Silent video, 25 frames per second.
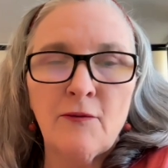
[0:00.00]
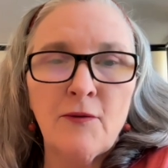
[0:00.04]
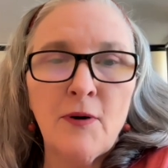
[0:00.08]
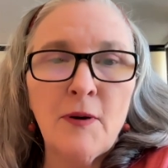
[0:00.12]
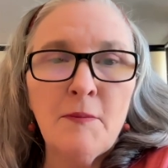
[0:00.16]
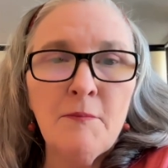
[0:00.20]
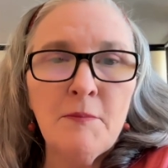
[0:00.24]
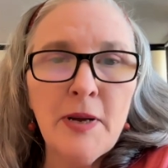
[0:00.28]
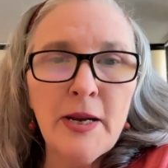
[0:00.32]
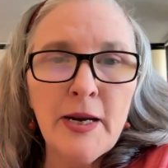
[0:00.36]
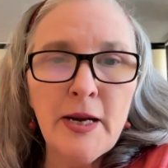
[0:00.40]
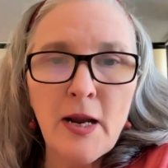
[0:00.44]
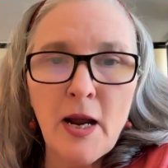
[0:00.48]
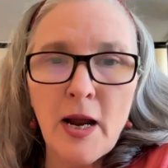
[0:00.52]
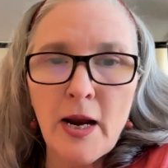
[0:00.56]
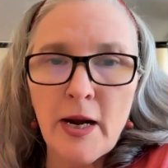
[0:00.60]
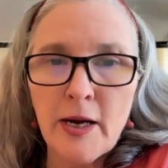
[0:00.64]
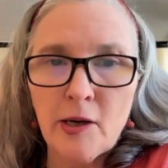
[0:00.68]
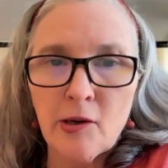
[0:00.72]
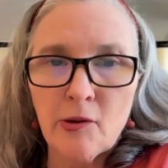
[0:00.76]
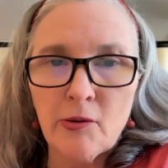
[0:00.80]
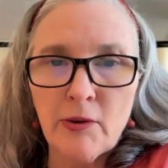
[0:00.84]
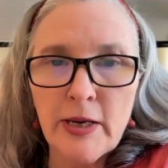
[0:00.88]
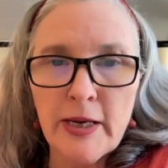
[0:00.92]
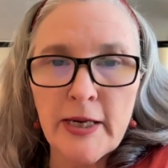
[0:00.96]
from my
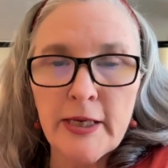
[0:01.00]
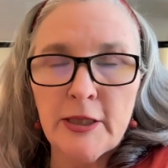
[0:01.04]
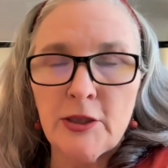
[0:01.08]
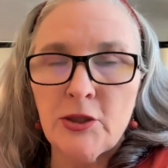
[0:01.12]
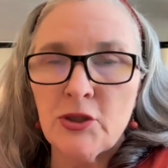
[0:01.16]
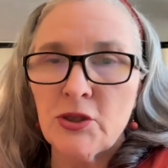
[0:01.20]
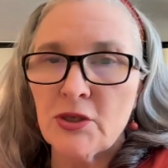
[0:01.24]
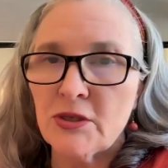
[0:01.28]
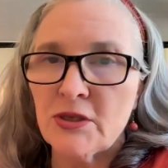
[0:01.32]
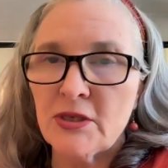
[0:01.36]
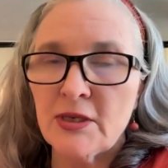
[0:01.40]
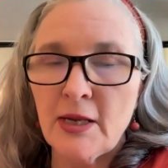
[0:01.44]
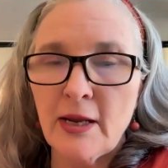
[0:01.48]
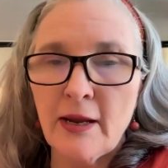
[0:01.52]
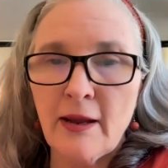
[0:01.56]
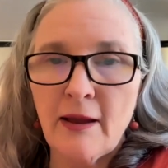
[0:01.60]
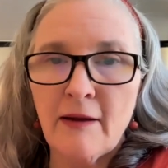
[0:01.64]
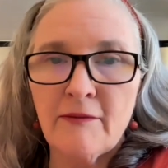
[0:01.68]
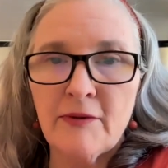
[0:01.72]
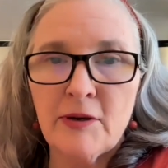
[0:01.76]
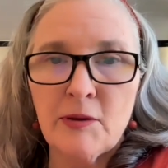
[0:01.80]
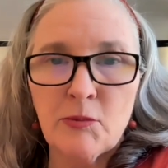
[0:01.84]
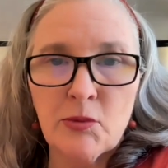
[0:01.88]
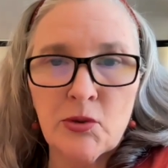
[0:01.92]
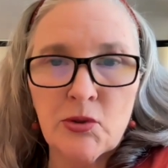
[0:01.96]
IRA just to have
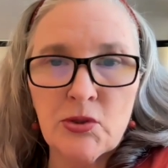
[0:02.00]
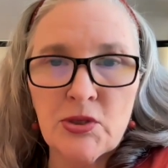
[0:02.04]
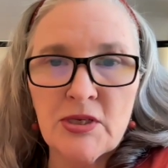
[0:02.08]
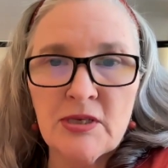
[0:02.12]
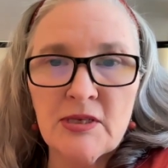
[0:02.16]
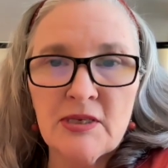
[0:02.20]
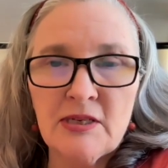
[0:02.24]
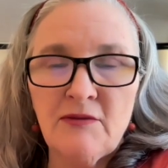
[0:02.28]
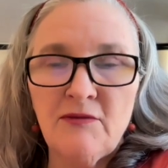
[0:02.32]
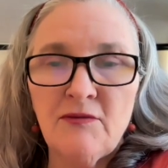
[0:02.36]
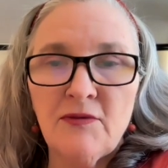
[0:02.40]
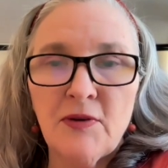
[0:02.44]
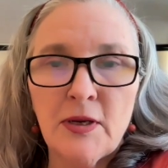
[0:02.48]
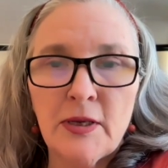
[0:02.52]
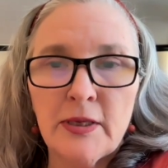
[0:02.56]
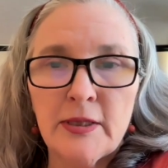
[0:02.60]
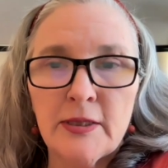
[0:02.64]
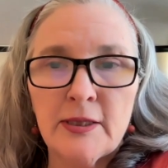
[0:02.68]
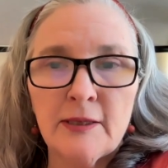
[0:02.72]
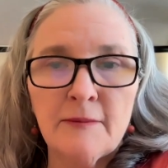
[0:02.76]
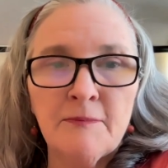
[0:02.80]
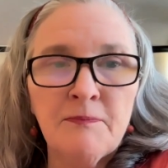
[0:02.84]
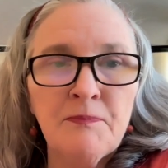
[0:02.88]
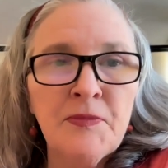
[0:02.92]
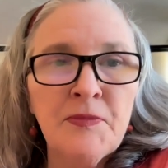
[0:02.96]
an emergency fund.